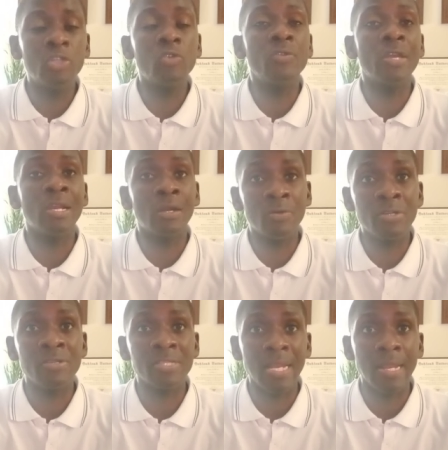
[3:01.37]
should include
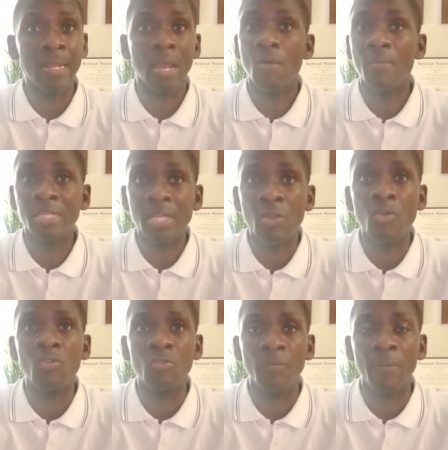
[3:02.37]
your salary. How much are you
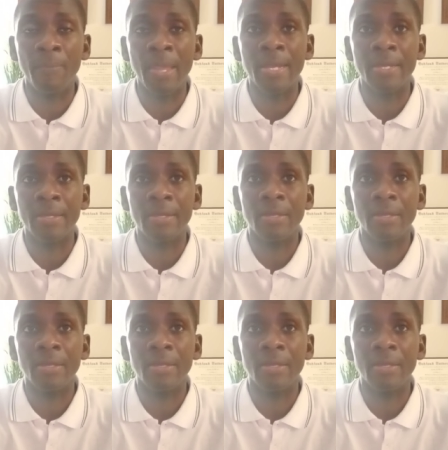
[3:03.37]
going to be paid?